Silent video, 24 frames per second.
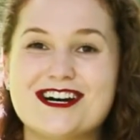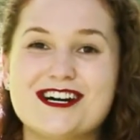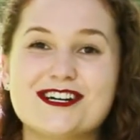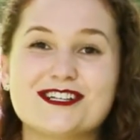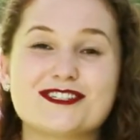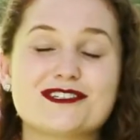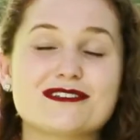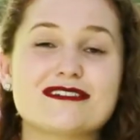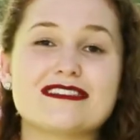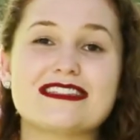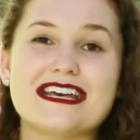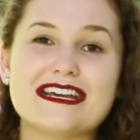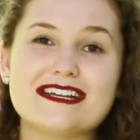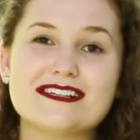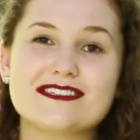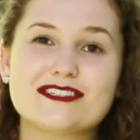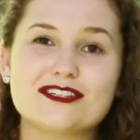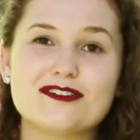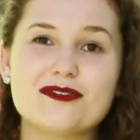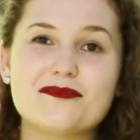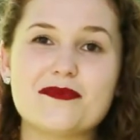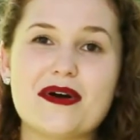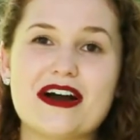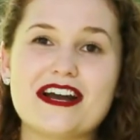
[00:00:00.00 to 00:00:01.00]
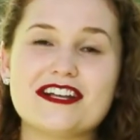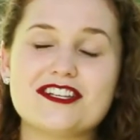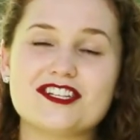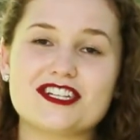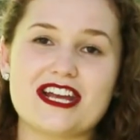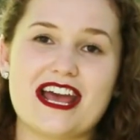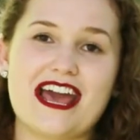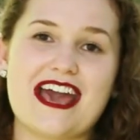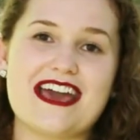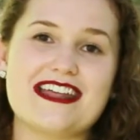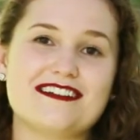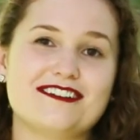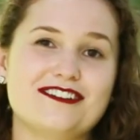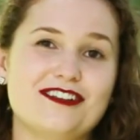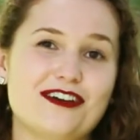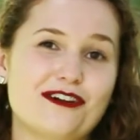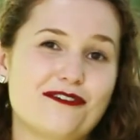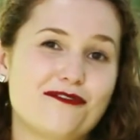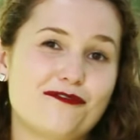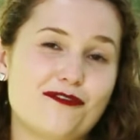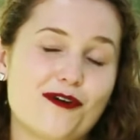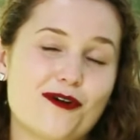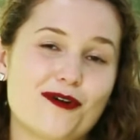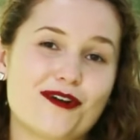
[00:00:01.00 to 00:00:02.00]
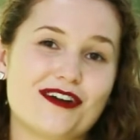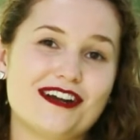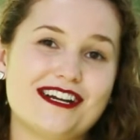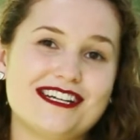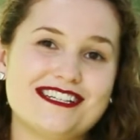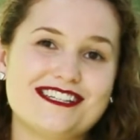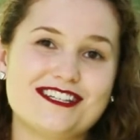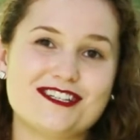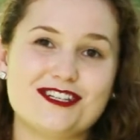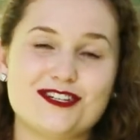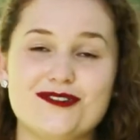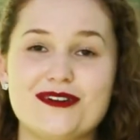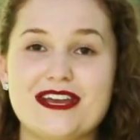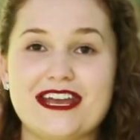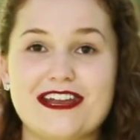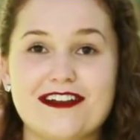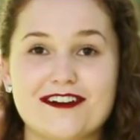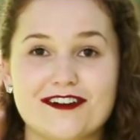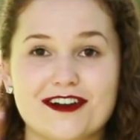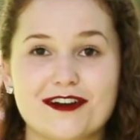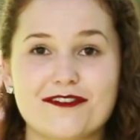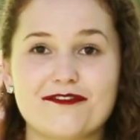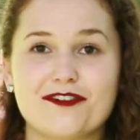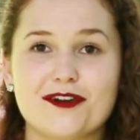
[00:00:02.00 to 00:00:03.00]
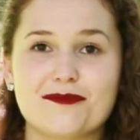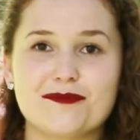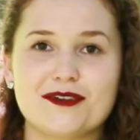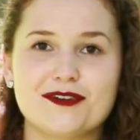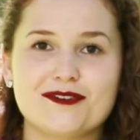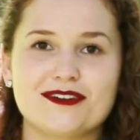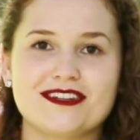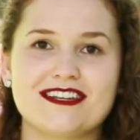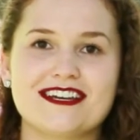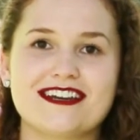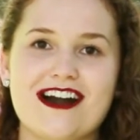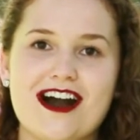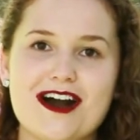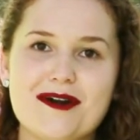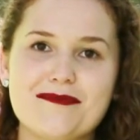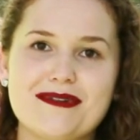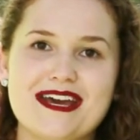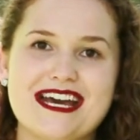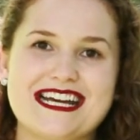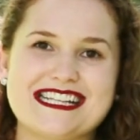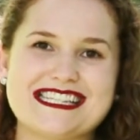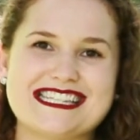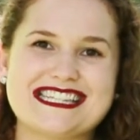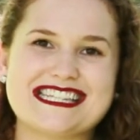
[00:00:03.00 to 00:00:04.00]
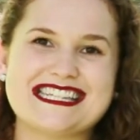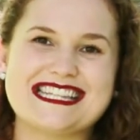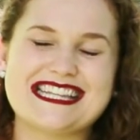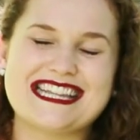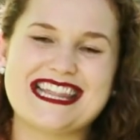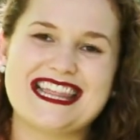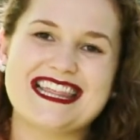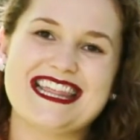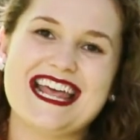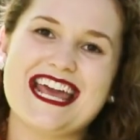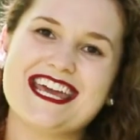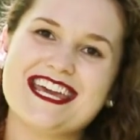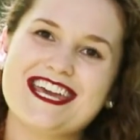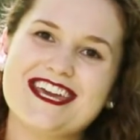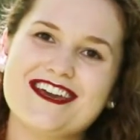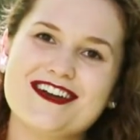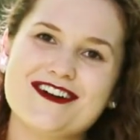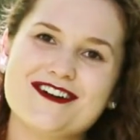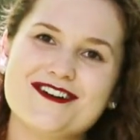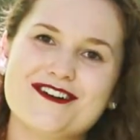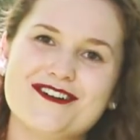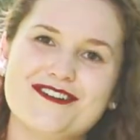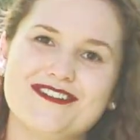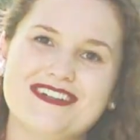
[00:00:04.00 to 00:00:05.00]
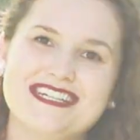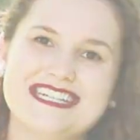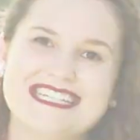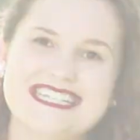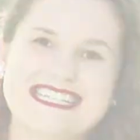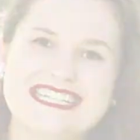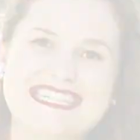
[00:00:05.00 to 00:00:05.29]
So thanks so much, and I look forward to hearing from you in the comments. Thank you.